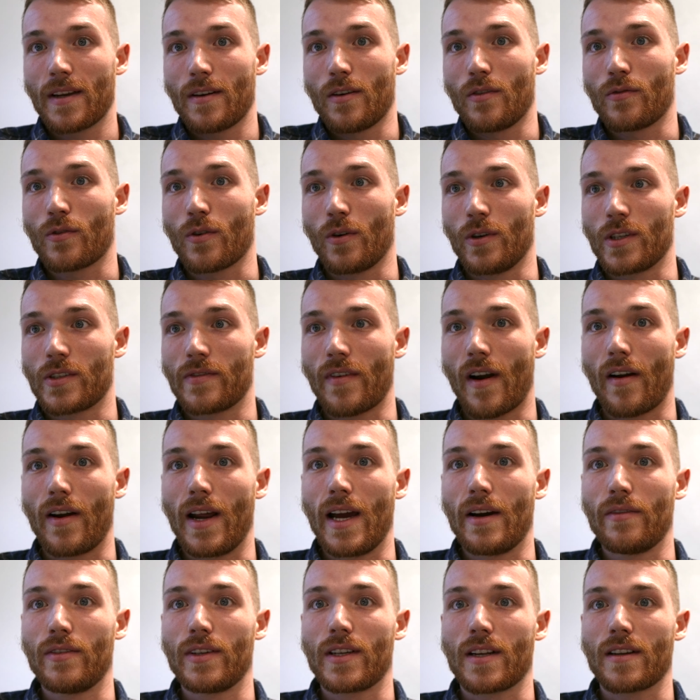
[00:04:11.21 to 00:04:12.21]
of course, very
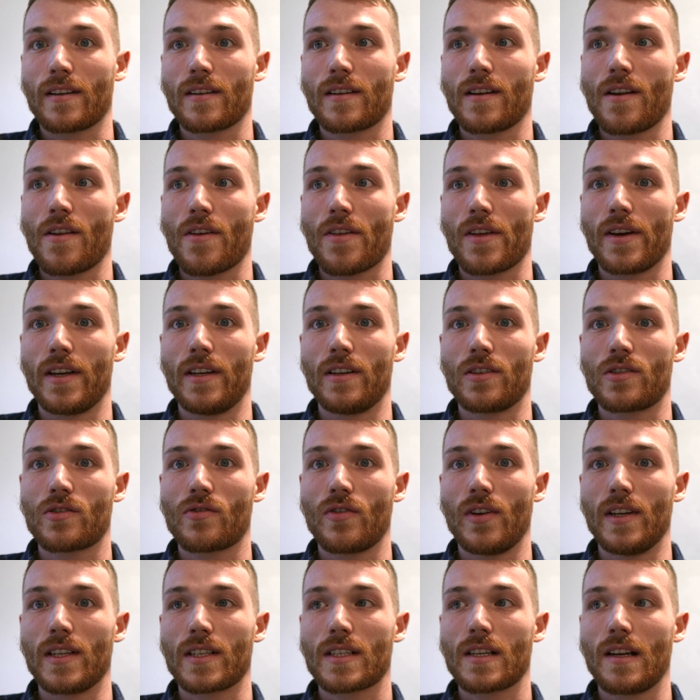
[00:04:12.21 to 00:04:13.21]
evident in other
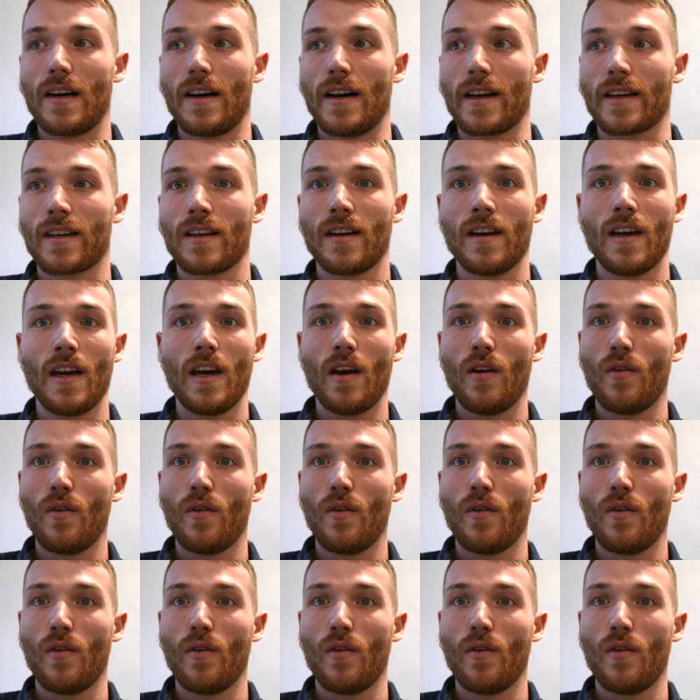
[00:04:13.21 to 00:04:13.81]
industries like